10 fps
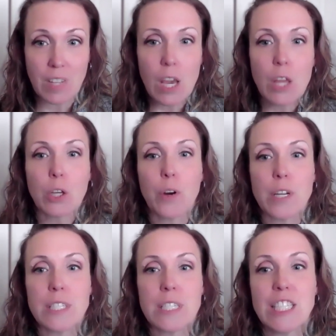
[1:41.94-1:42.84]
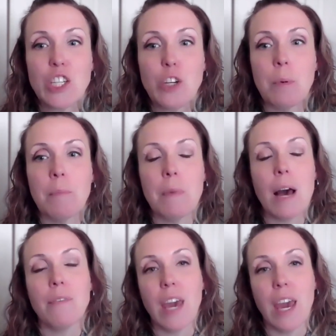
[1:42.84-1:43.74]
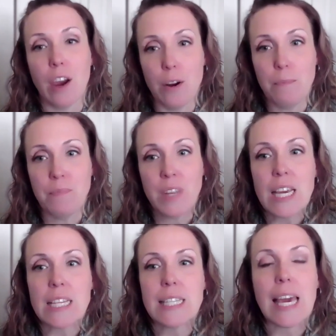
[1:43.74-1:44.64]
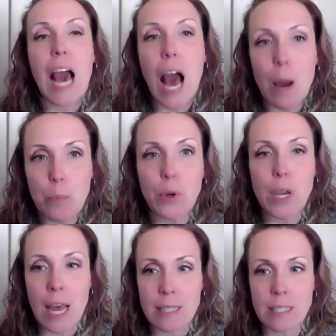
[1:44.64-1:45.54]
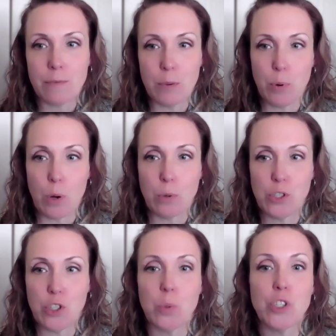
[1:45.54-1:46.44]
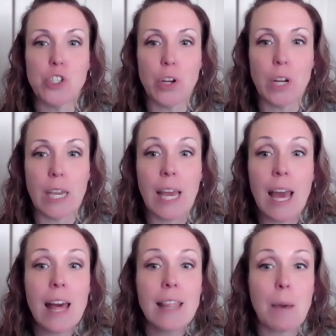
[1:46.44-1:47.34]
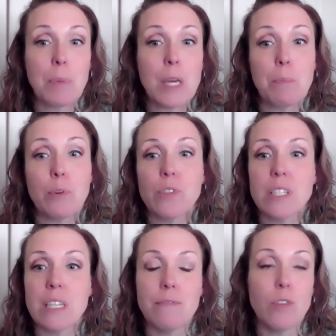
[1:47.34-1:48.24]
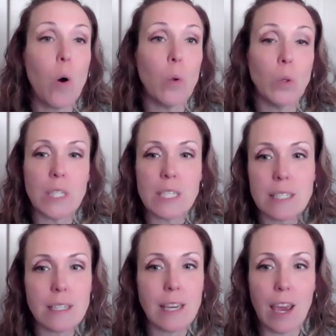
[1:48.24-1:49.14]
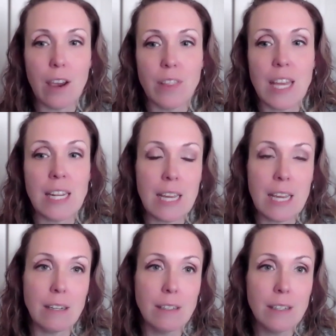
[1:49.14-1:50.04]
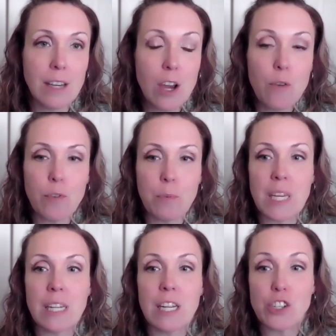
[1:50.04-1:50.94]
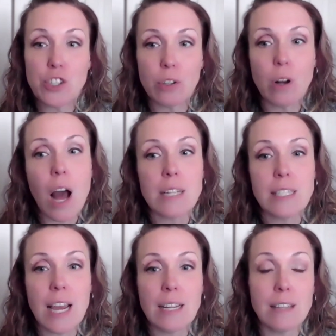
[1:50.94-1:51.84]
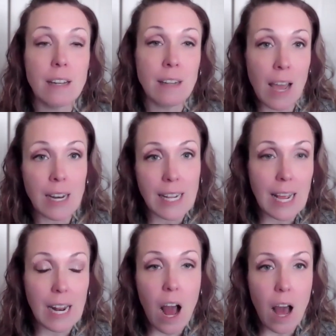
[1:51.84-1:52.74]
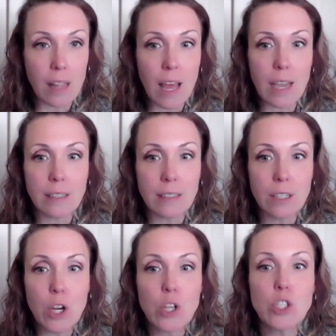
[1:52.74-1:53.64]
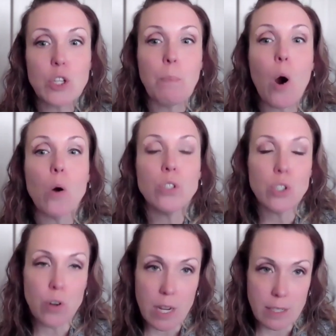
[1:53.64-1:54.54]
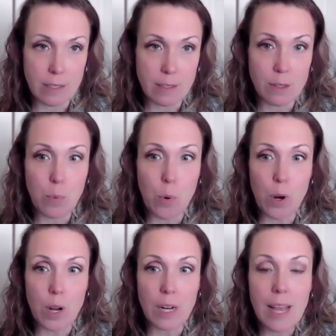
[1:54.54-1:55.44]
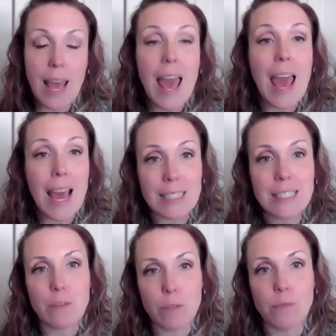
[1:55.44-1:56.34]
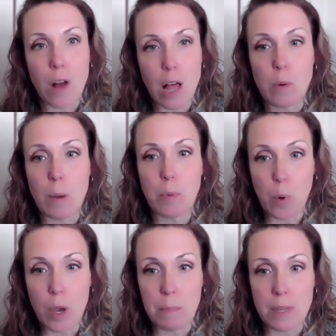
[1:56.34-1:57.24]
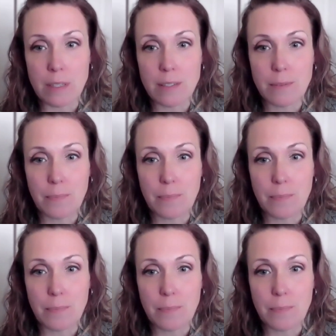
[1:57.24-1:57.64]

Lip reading: The Crisis Continuum of Care is a comprehensive approach to ensuring that people receive the holistic care they need, from the initial contact on 988 hotline to post-crisis support and even follow-up appointments.